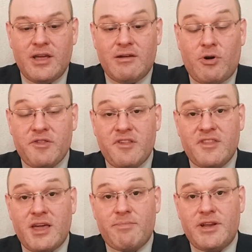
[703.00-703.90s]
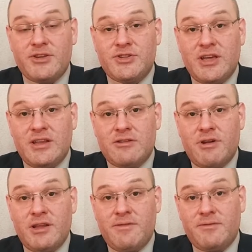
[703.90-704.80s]
was established in
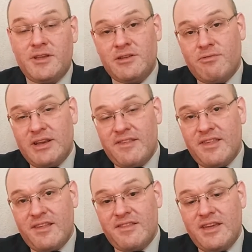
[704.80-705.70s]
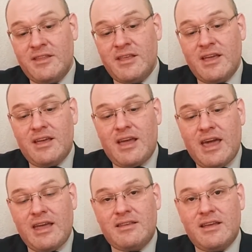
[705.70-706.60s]
2015-2016,
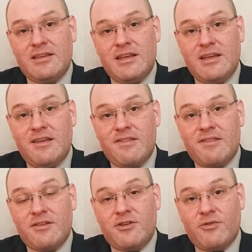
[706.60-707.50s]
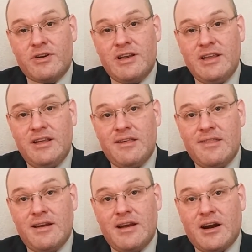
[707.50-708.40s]
and it is currently
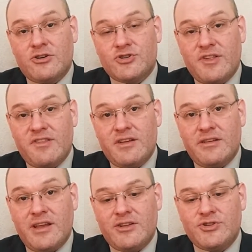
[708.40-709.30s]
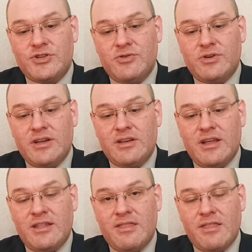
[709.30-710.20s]
the largest nudge unit
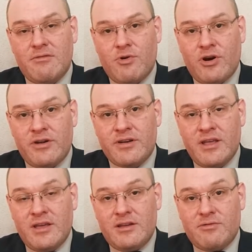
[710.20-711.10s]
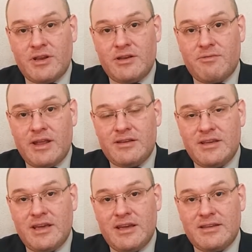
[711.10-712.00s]
in the world.
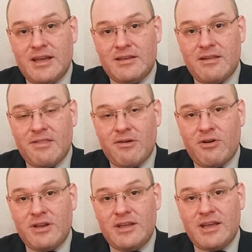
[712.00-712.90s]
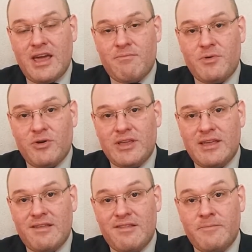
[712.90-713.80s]
2020 it had 30
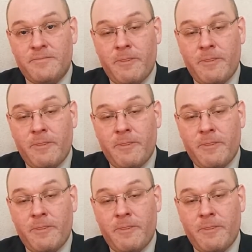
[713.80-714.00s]
employees.